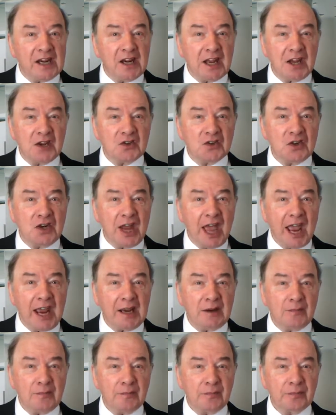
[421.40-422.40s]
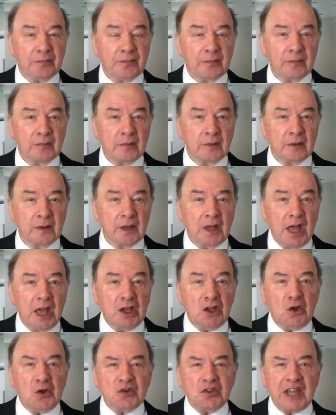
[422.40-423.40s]
in his name.
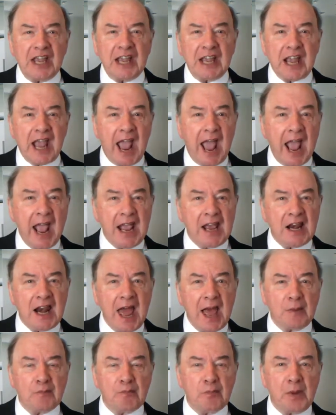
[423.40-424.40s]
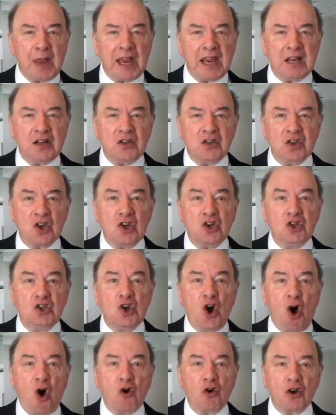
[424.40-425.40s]
You see, Caleb means
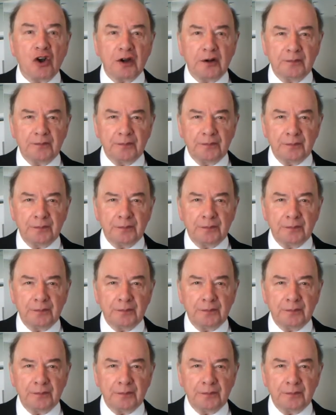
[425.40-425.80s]
dog.